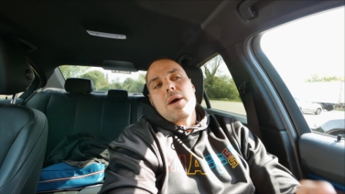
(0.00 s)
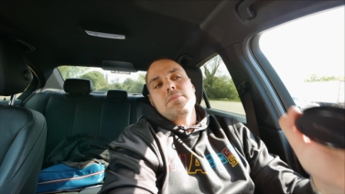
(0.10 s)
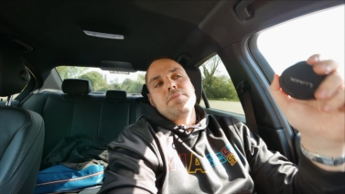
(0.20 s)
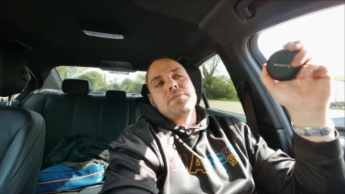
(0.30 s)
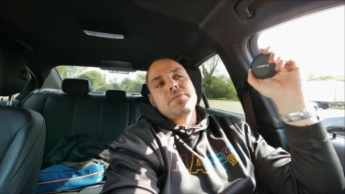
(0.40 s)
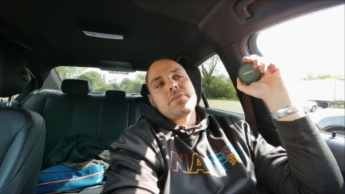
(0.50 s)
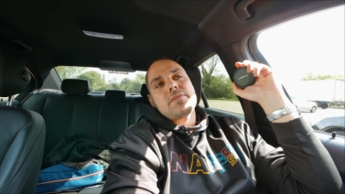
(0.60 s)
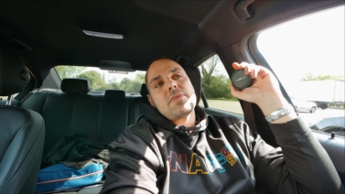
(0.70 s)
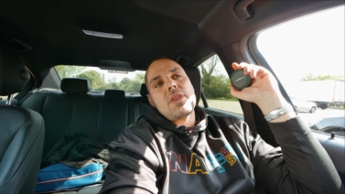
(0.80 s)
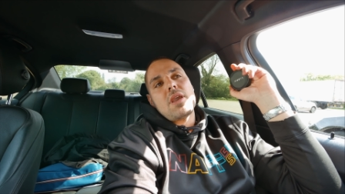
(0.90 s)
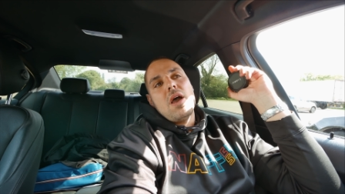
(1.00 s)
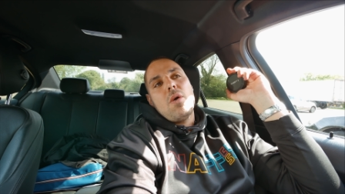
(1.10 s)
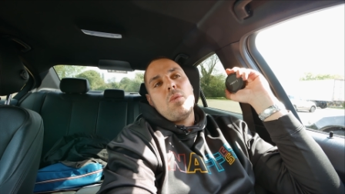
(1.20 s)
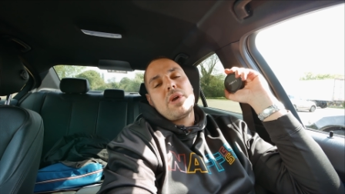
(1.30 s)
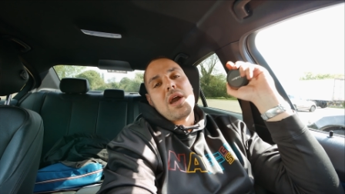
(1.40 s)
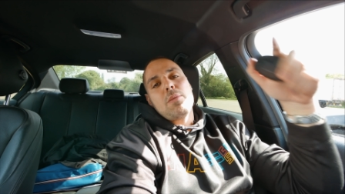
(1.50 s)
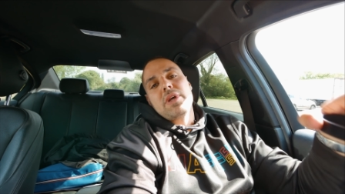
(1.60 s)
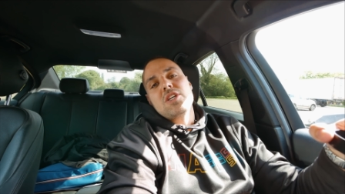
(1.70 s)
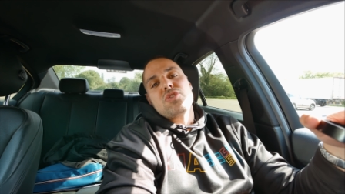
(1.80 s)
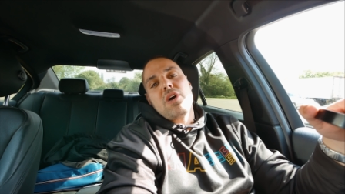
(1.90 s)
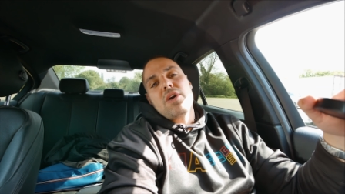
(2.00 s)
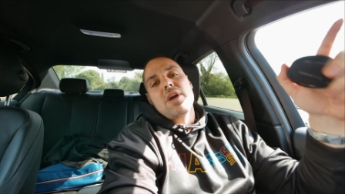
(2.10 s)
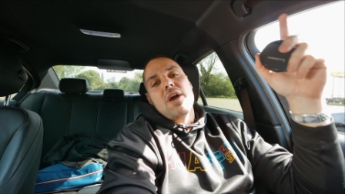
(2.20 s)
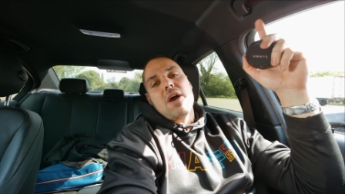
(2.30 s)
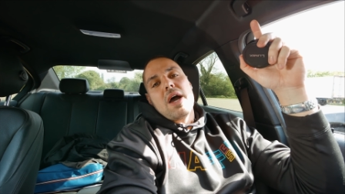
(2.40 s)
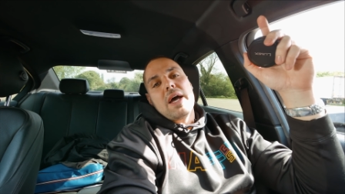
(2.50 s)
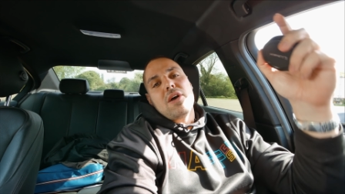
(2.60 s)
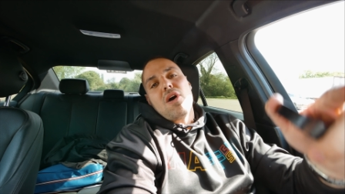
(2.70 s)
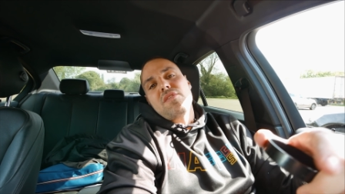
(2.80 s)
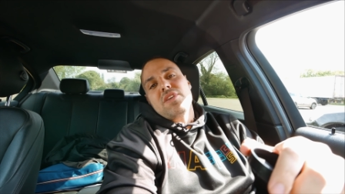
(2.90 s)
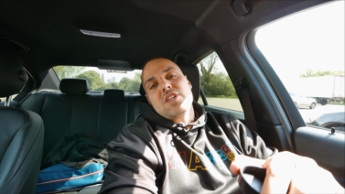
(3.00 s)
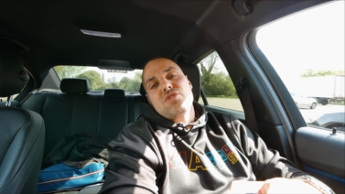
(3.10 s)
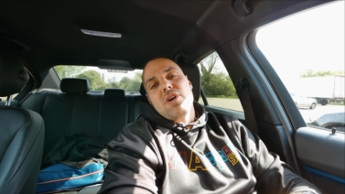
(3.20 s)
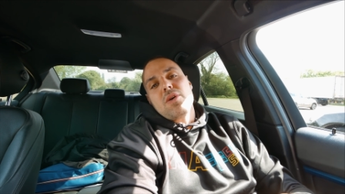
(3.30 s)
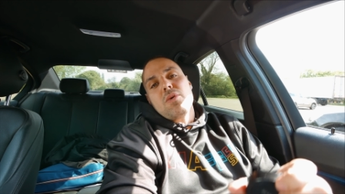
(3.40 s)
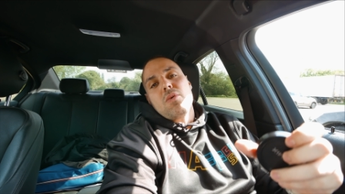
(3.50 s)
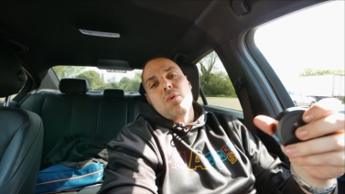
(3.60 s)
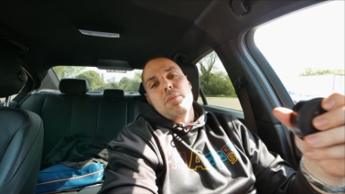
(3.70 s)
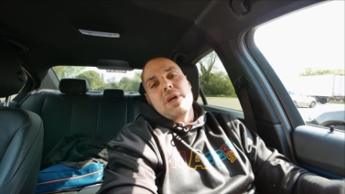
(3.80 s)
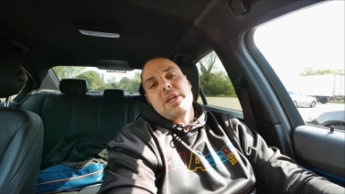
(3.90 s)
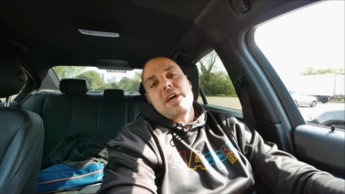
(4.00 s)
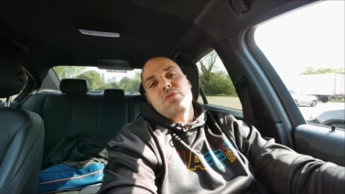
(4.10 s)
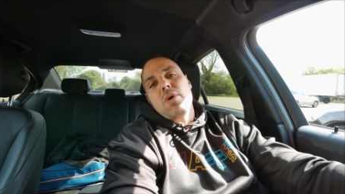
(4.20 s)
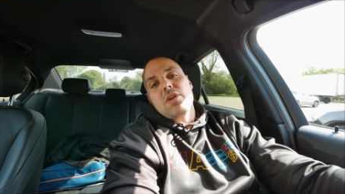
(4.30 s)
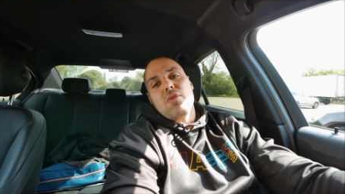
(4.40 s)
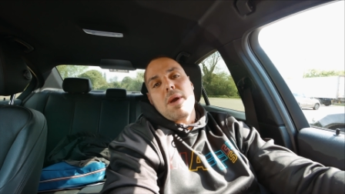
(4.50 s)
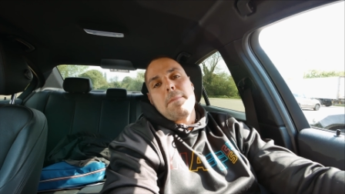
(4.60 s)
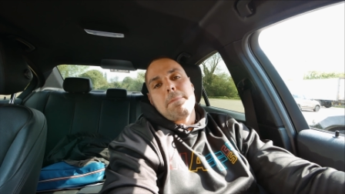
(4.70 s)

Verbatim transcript: um, we'll get on with the intro, and after the intro, we'll be in the S1. All right.